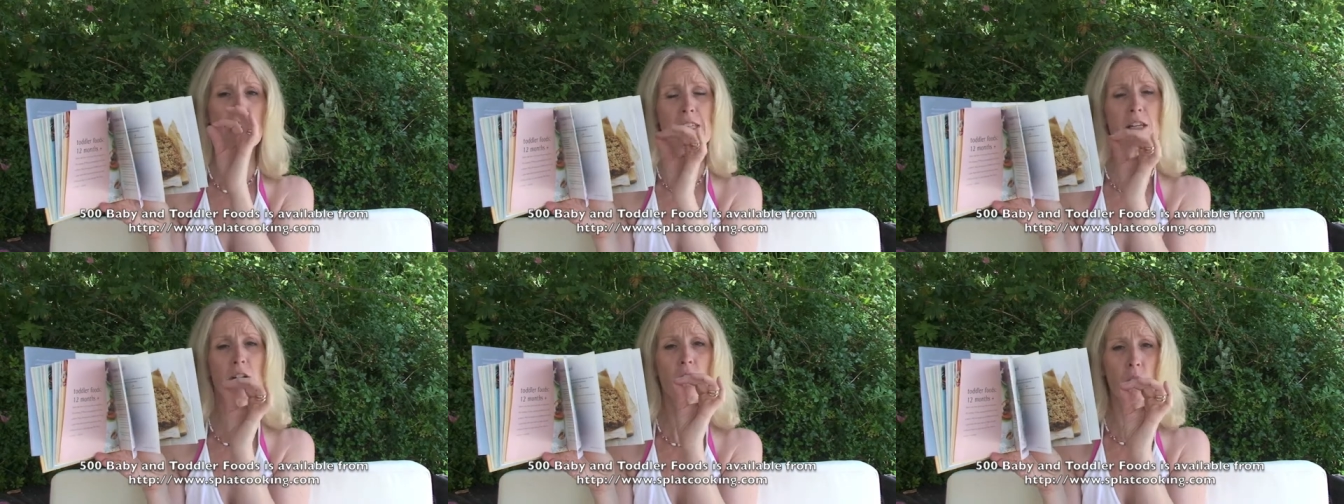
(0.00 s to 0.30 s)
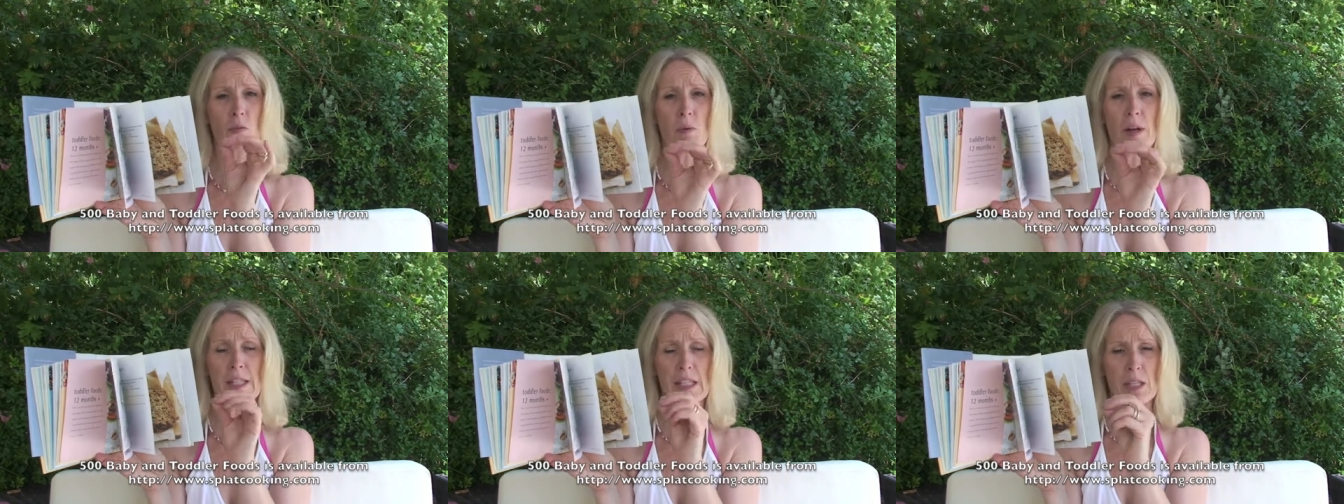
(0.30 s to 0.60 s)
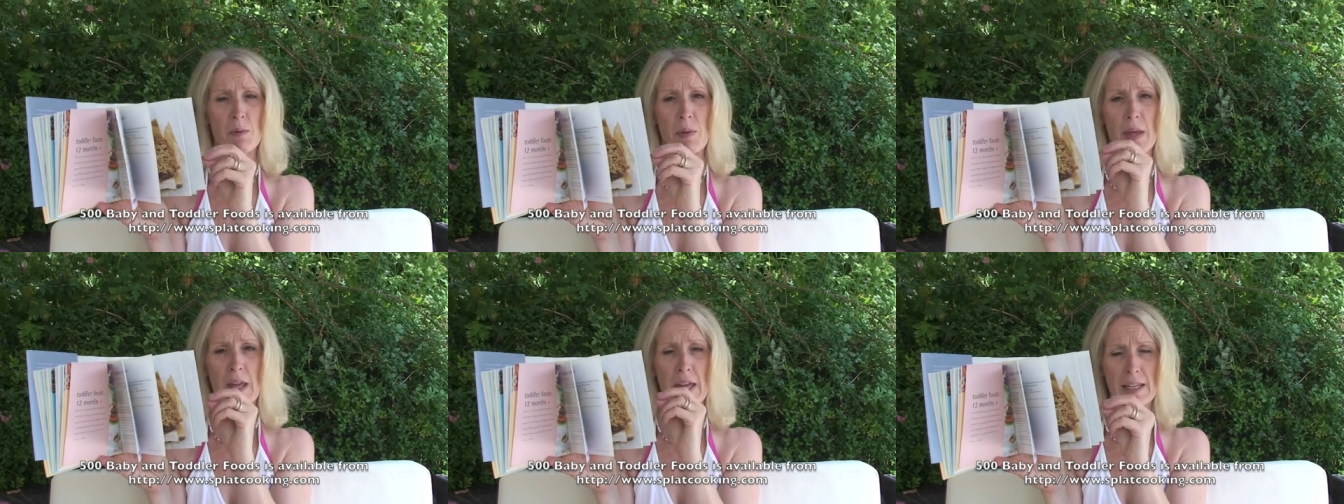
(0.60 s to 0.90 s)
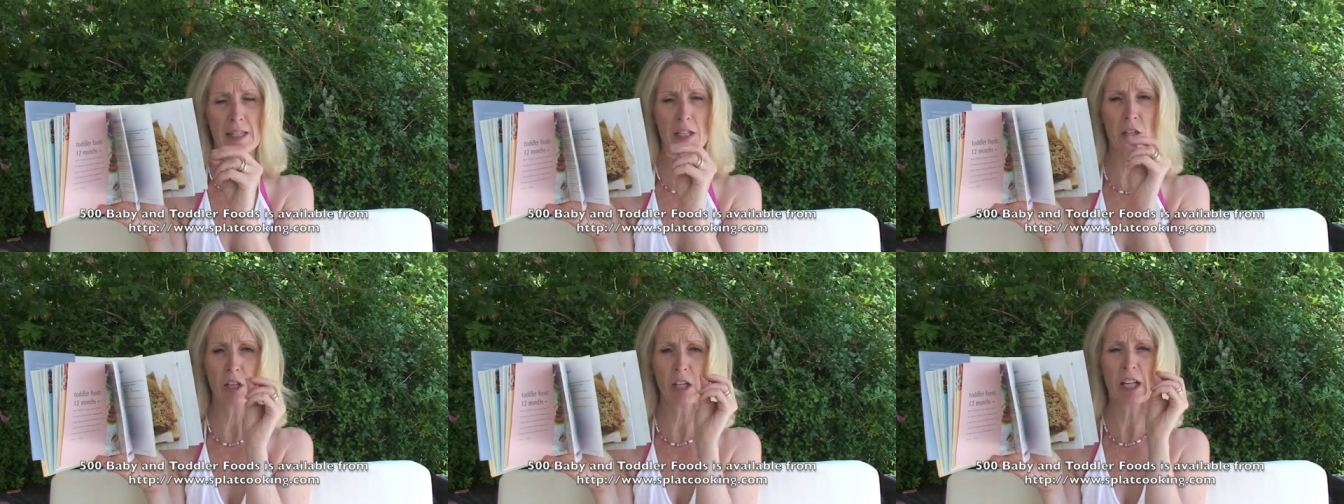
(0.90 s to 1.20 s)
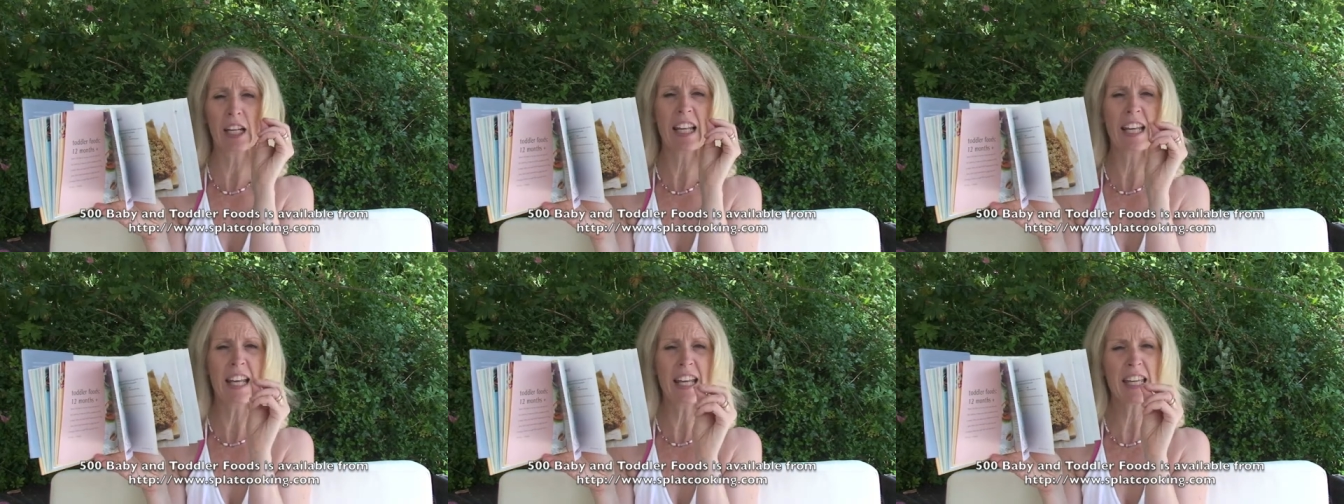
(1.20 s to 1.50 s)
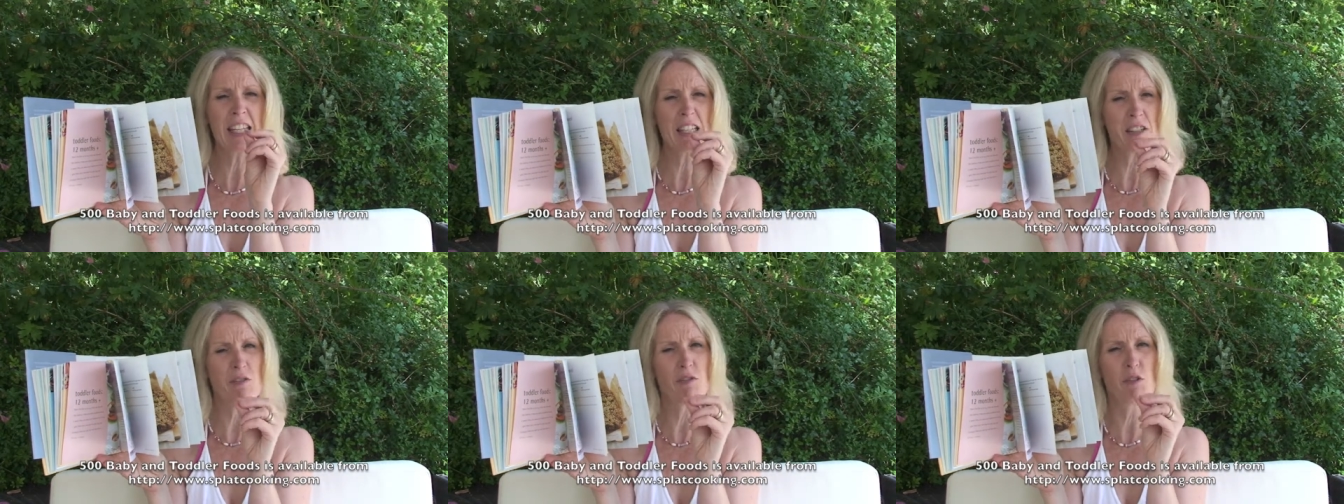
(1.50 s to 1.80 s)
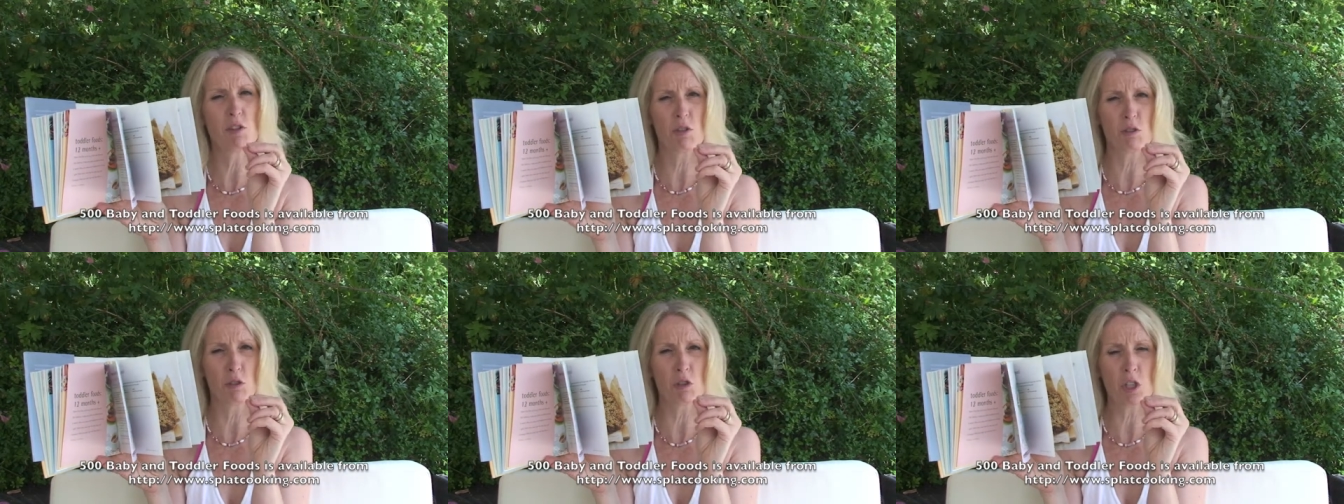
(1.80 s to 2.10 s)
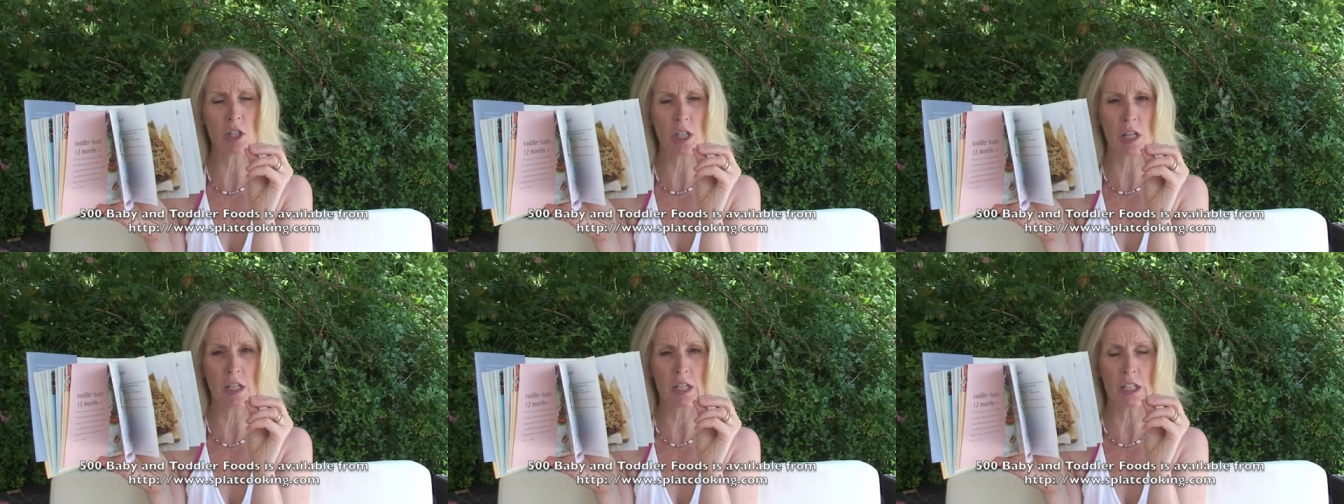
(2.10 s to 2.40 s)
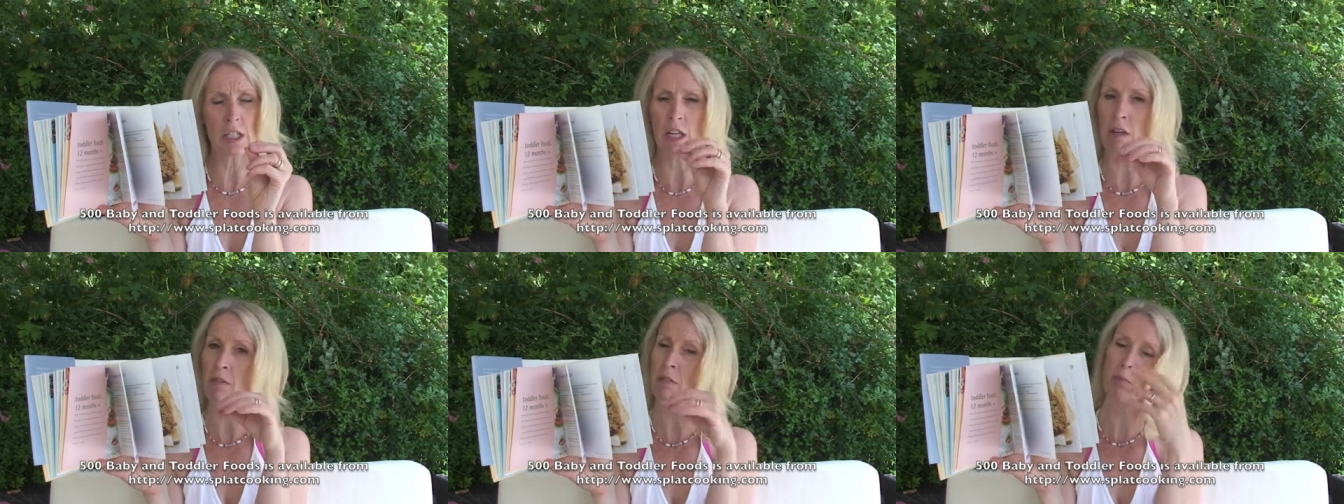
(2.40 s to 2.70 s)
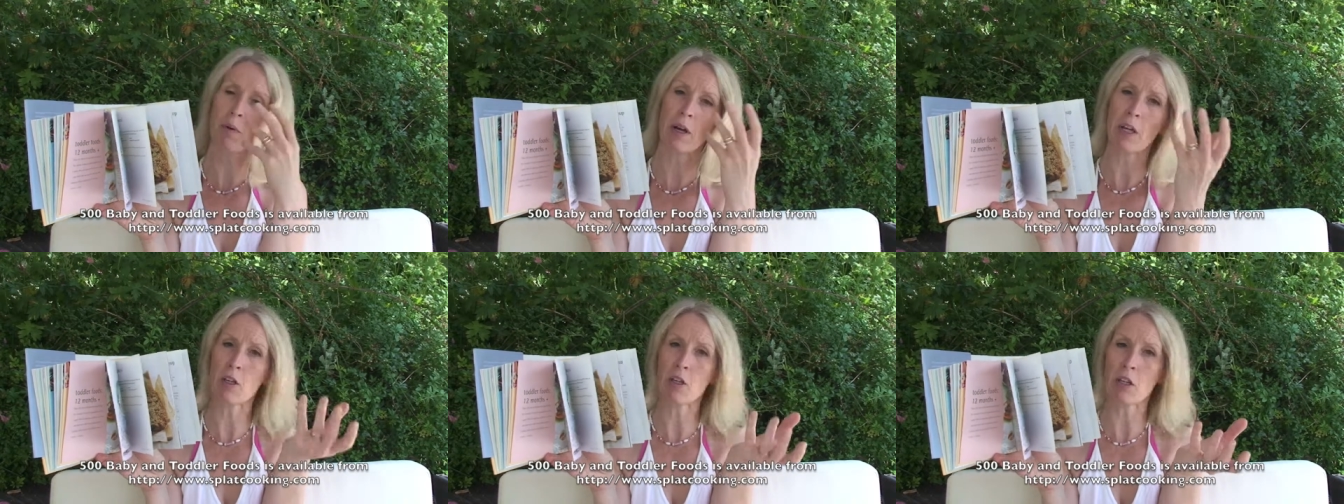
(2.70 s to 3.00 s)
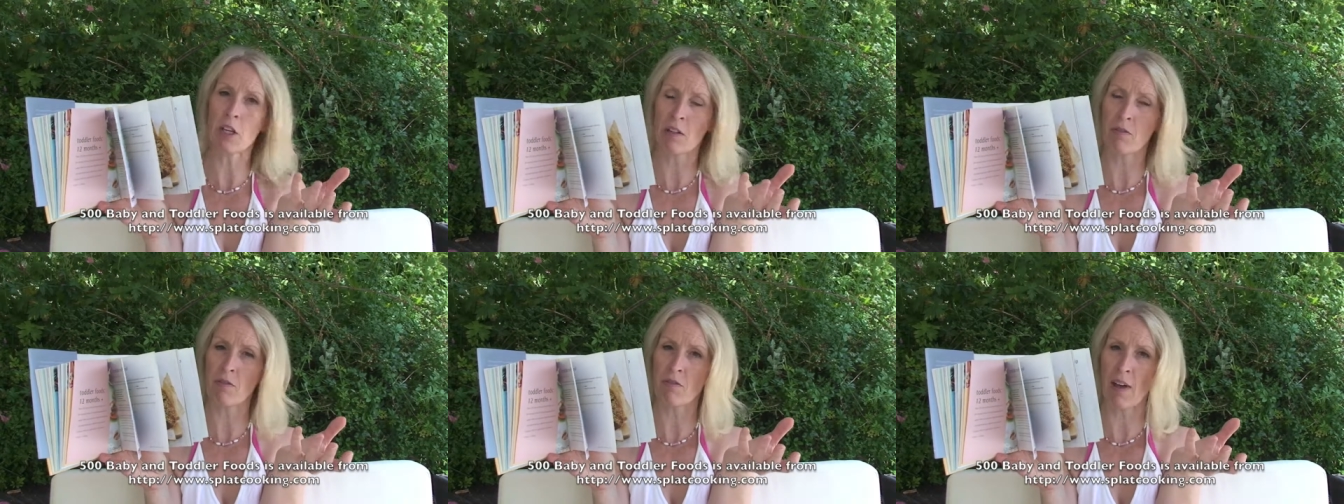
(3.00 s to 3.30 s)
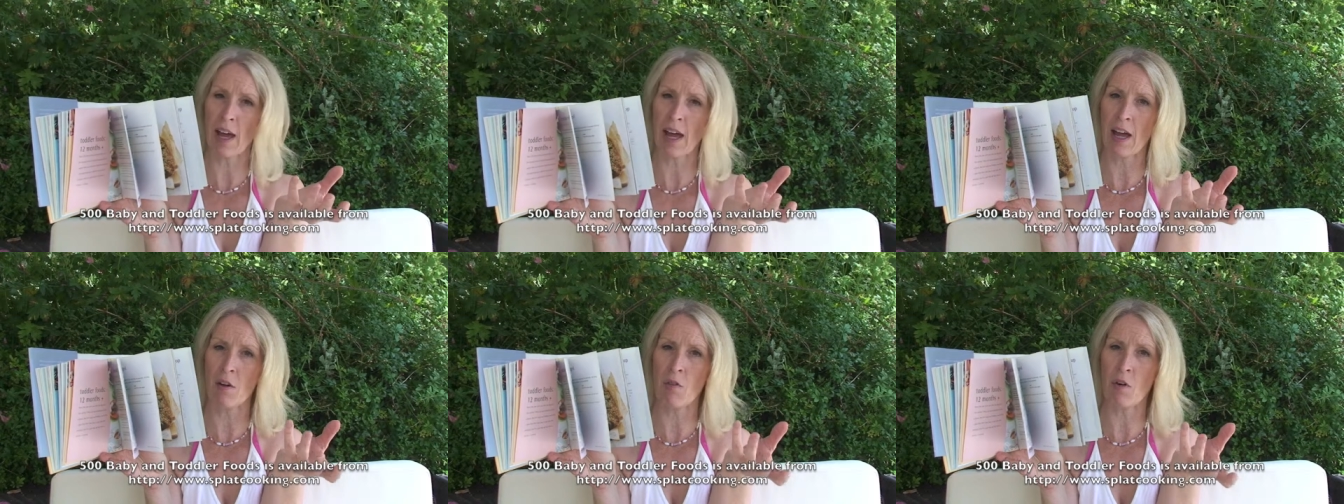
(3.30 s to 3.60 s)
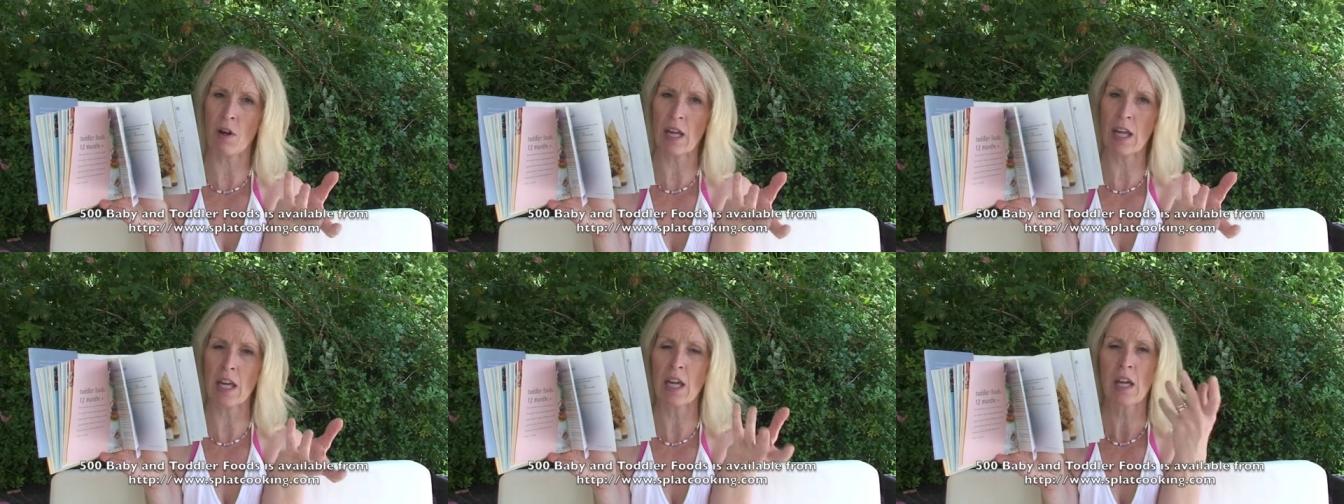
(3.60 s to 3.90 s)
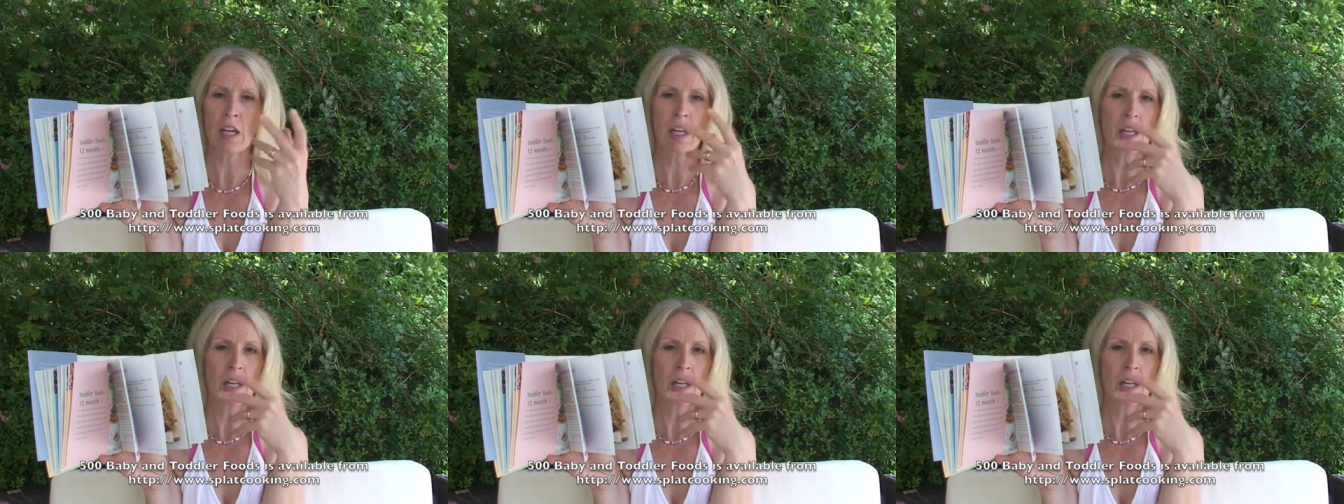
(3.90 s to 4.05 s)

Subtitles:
single recipe has got at least 4 alternatives where you can vary